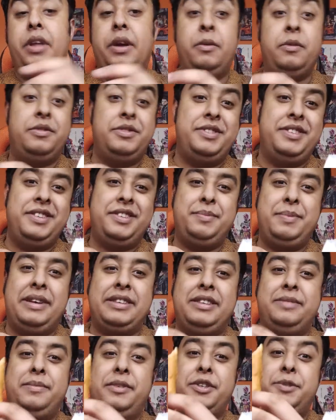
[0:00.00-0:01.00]
I wasn't
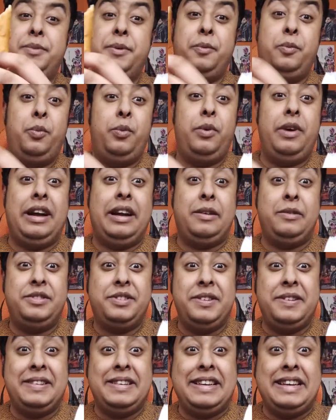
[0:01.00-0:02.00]
expecting much, but wow,
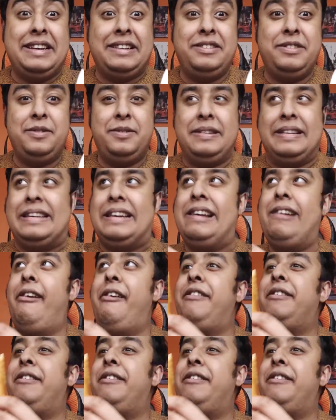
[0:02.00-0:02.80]
it's got a kick to it!